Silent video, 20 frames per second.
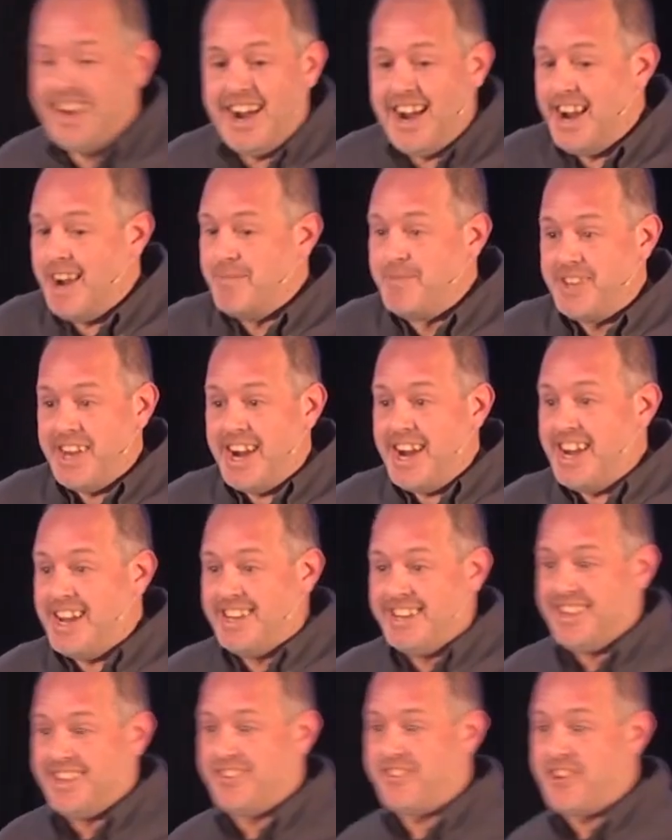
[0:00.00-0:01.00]
I'm
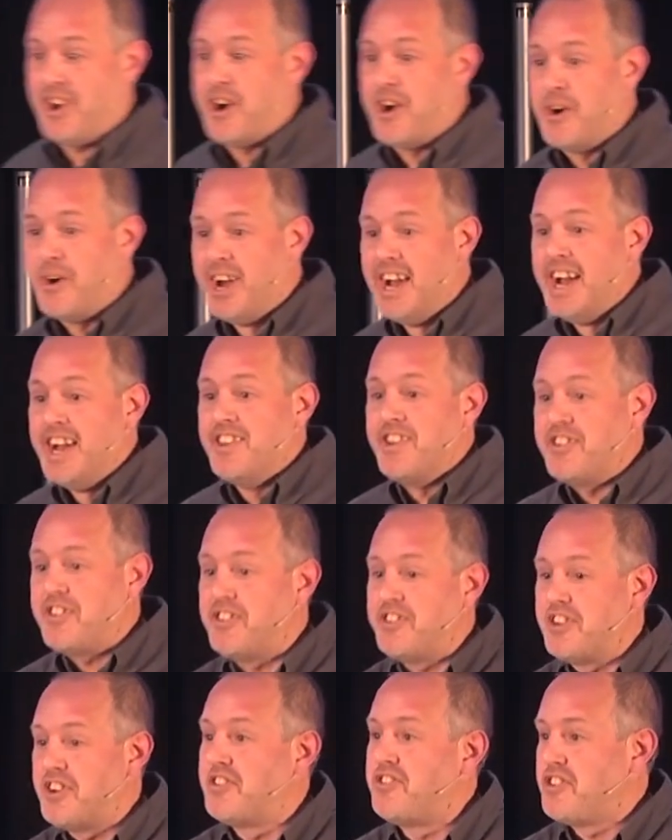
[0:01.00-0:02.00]
done. So this
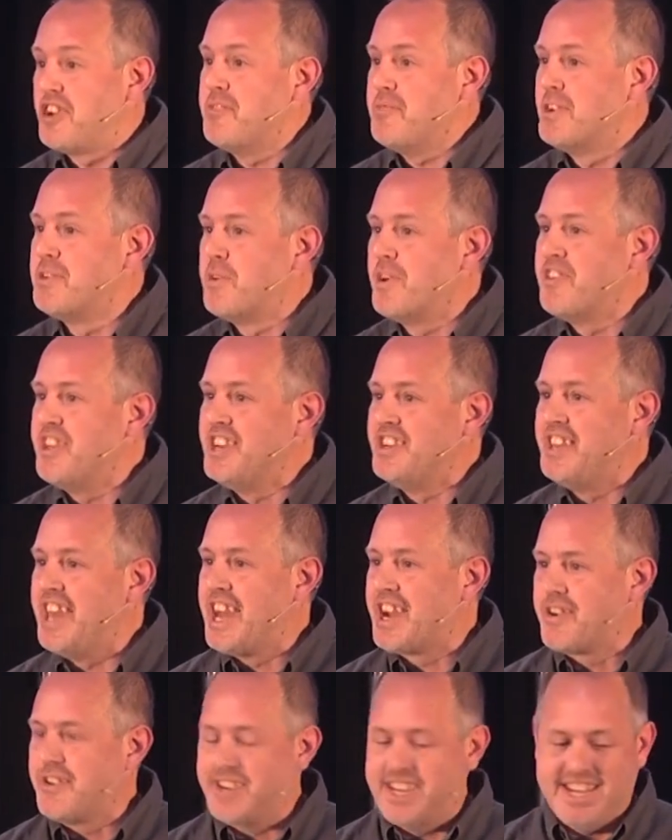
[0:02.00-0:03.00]
is a sermon with
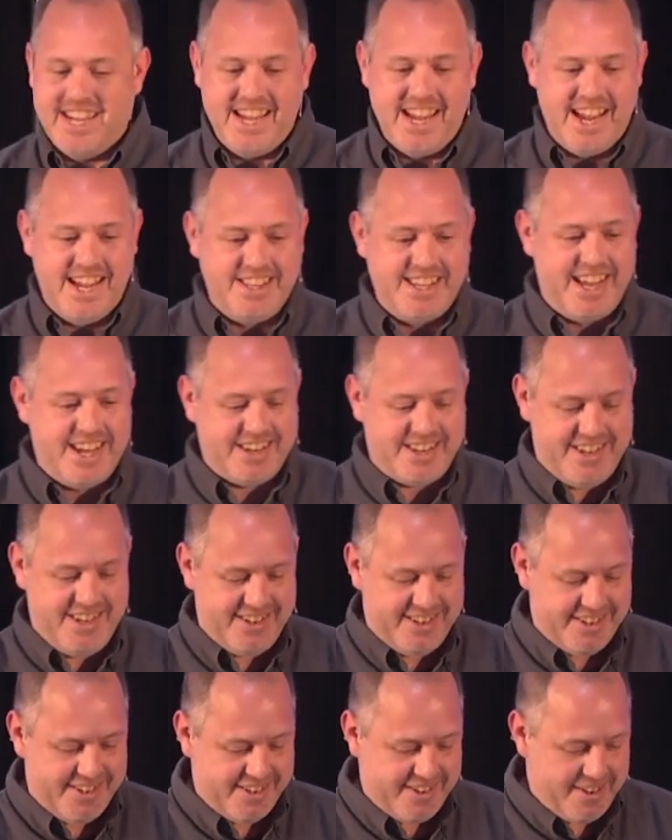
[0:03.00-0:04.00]
integrity, and that
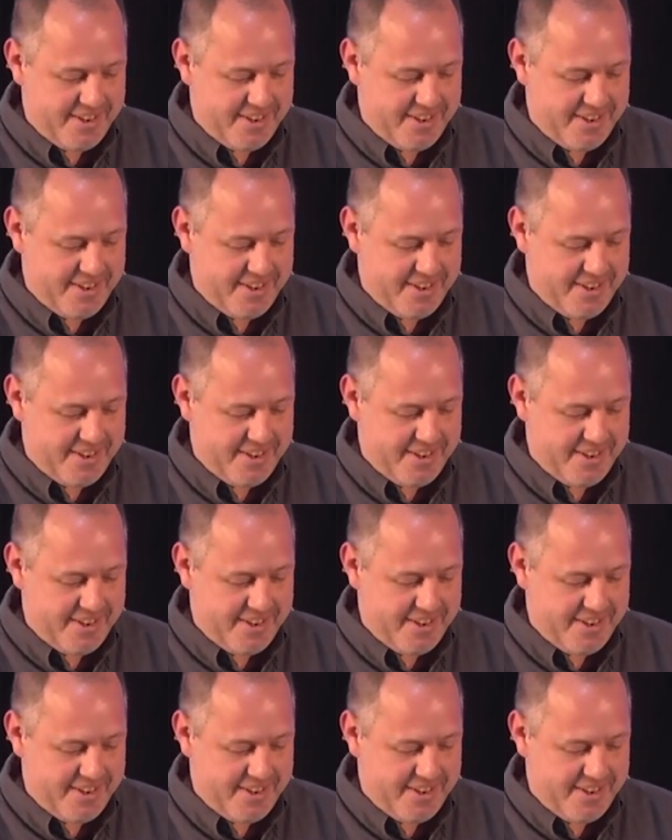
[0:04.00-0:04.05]
can